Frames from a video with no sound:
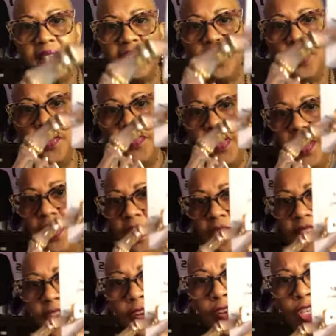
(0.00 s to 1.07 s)
So if they're, if
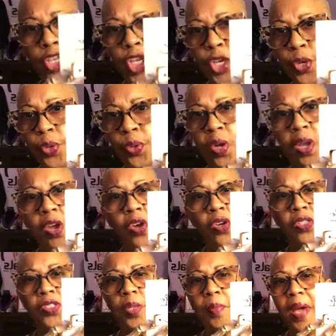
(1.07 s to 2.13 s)
they're you or
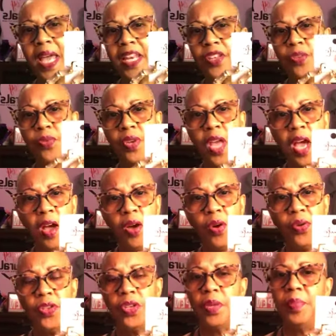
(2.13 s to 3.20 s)
somebody you know,
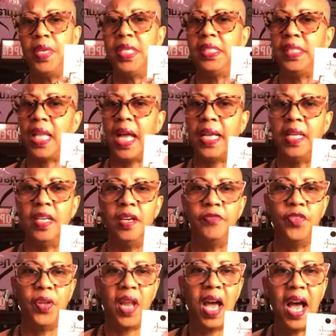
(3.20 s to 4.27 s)
you can be stocking up
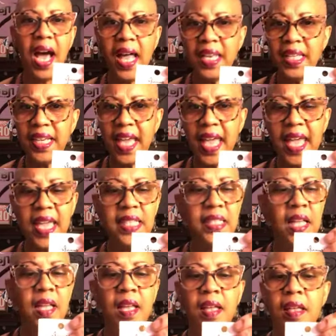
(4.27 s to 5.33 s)
for the holidays.
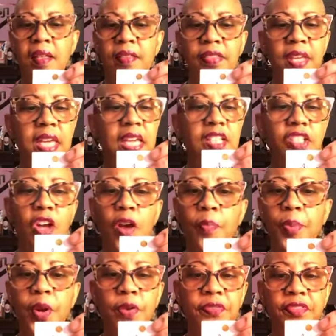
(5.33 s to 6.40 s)
These are
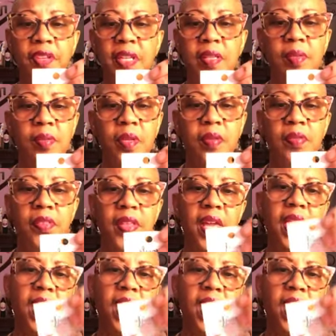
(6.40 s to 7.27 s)
perfect. They